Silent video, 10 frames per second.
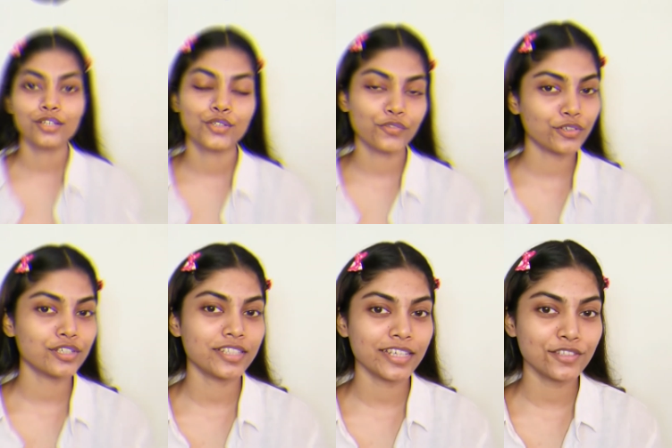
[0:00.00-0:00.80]
So
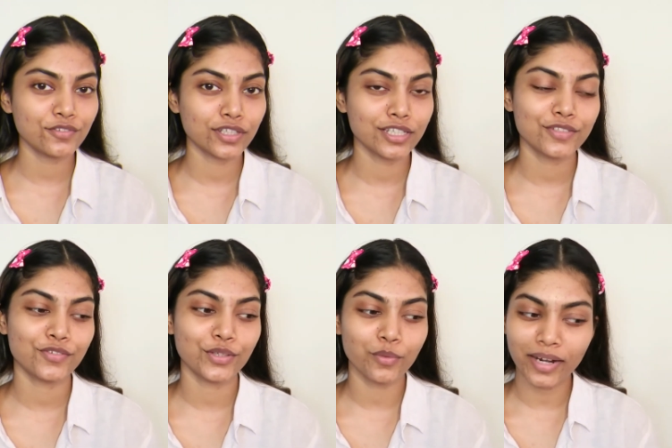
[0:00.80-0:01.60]
first things first,
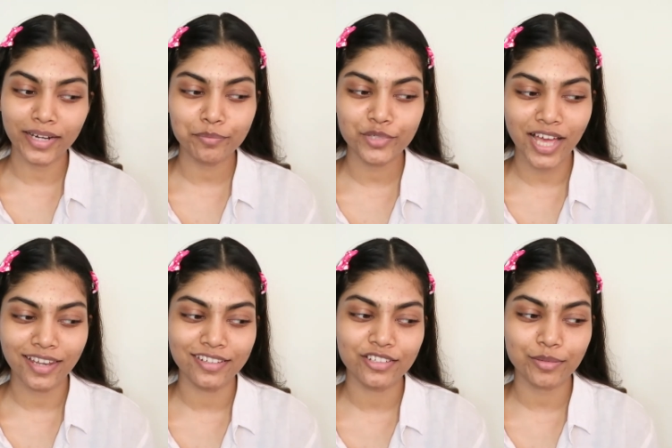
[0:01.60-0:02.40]
for the one dip
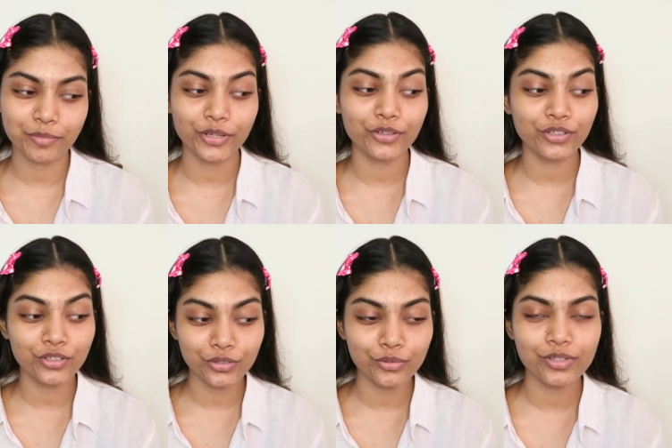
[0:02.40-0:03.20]
challenge I'm going to
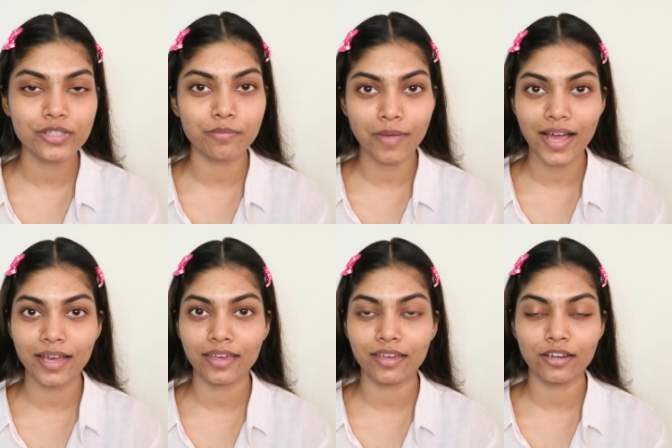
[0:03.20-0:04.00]
use
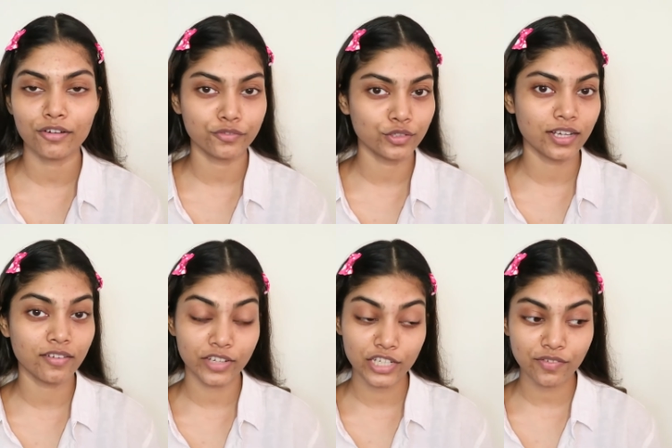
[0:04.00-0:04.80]
my full
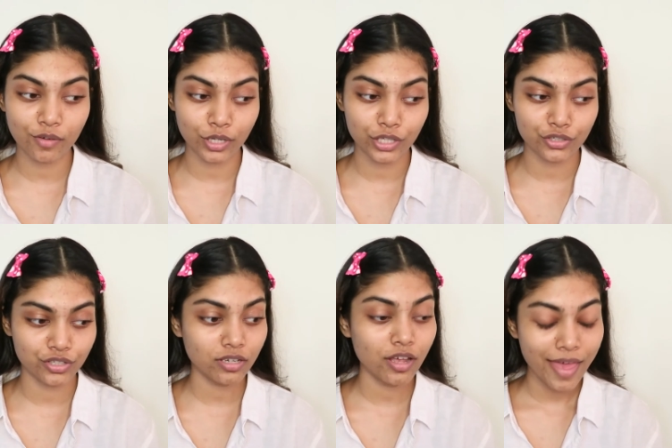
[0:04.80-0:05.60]
coverage
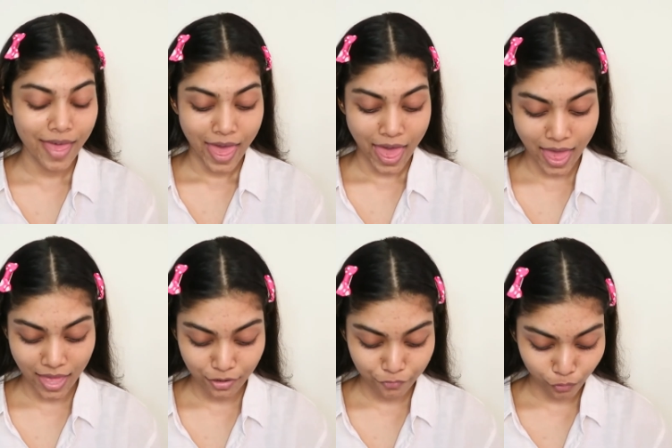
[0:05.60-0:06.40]
foundation,
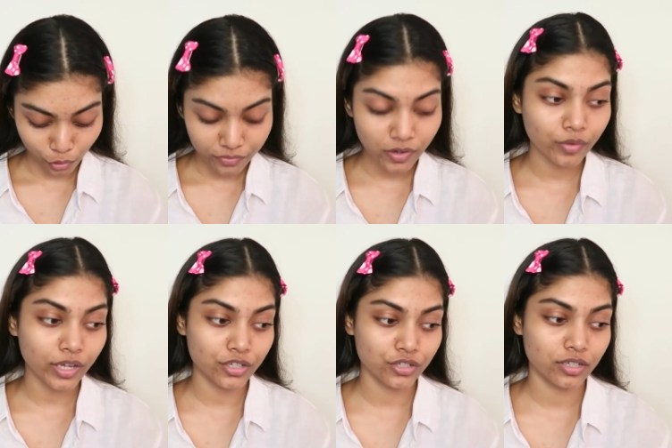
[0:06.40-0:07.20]
and for
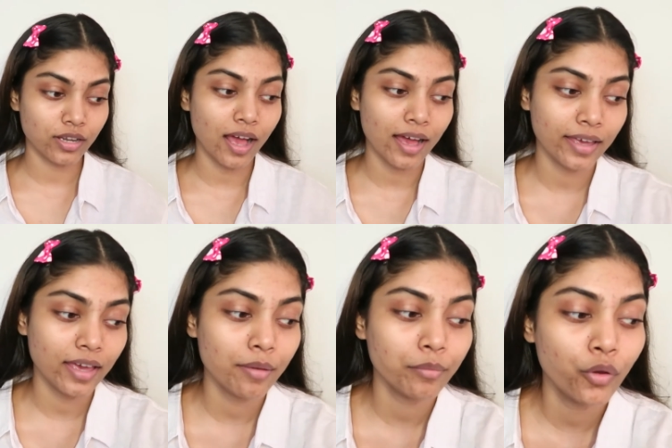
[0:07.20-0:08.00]
foundation I
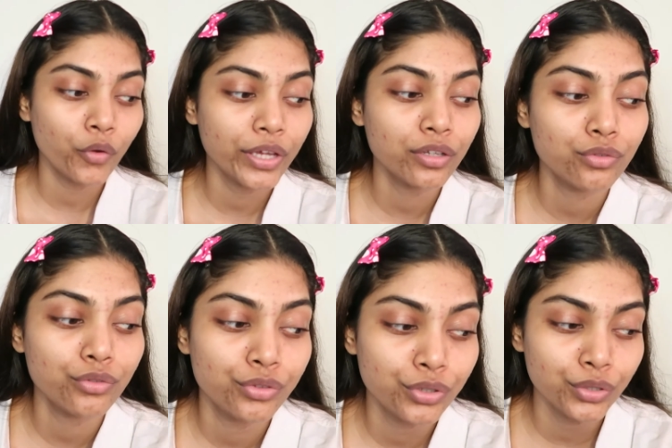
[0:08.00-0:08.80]
am going
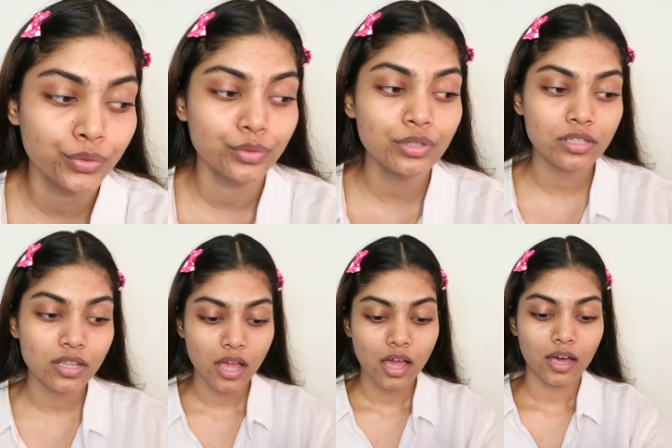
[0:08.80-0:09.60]
to use
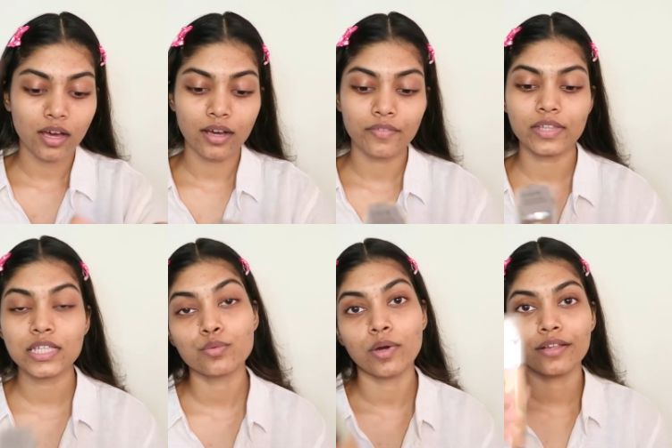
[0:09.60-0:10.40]

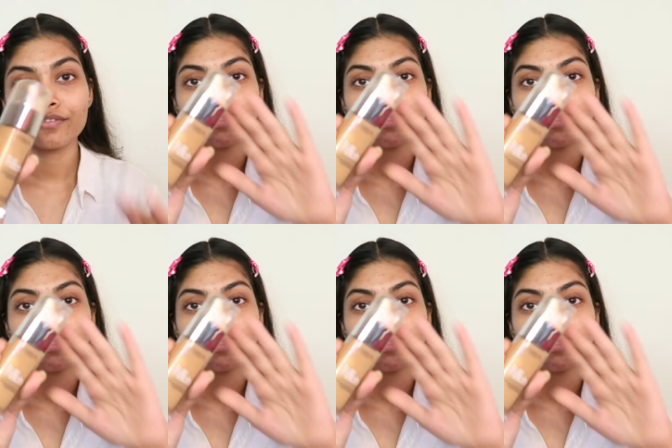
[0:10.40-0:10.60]
this one